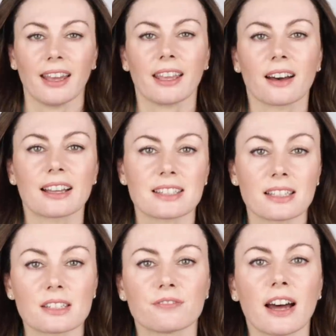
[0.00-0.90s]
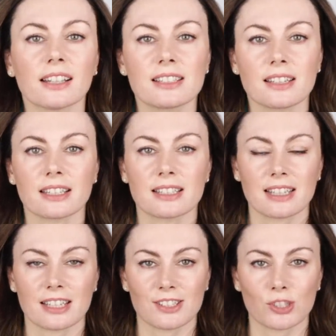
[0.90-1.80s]
Hey guys, it's Valentine's
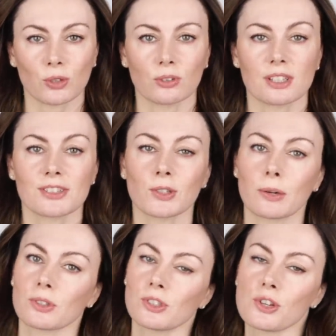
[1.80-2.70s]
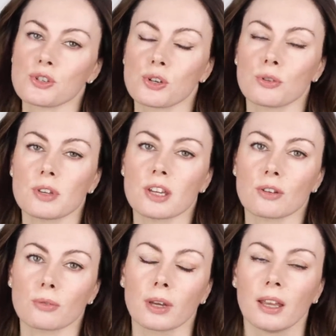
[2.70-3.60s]
Day soon, so I wanted to show
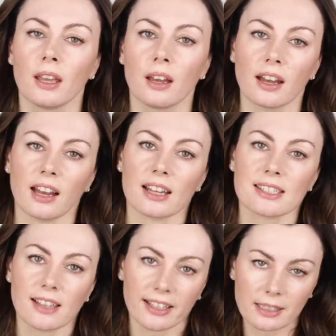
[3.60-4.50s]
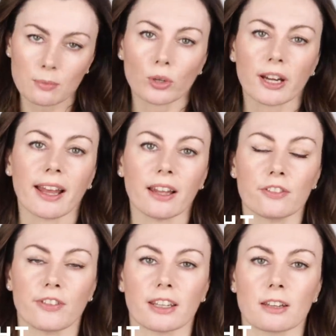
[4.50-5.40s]
you a slightly more
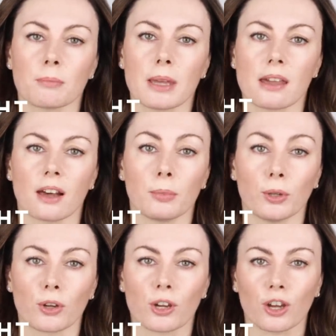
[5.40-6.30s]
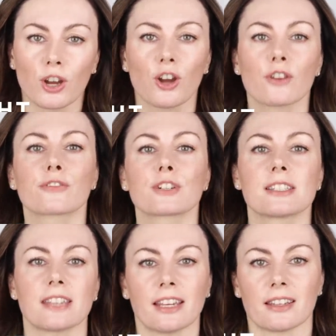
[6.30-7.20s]
elevated makeup look for
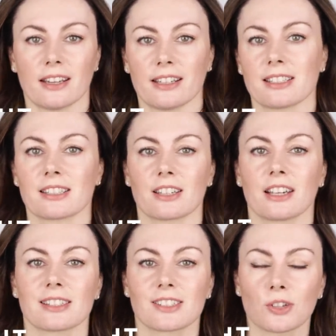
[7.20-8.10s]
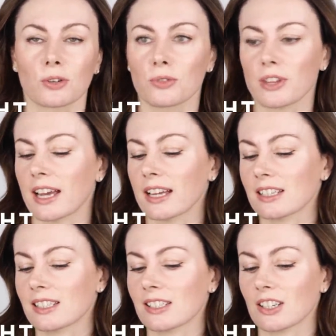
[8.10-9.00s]
date night so that